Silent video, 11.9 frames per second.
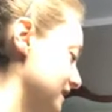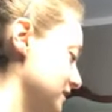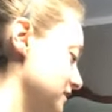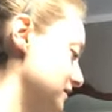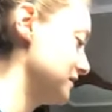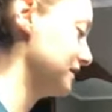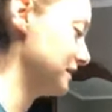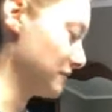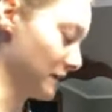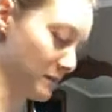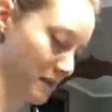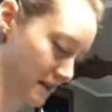So I was using
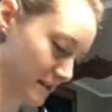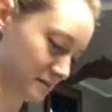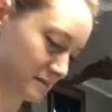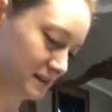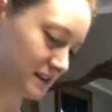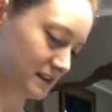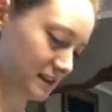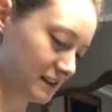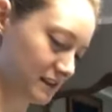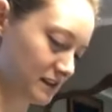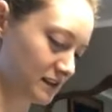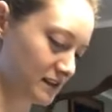my mom's
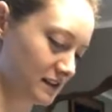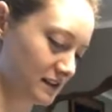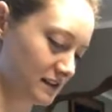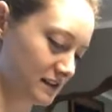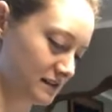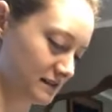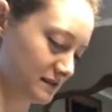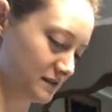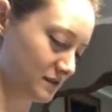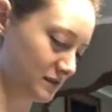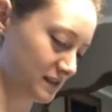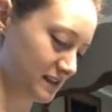
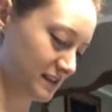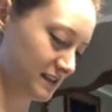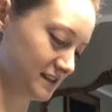old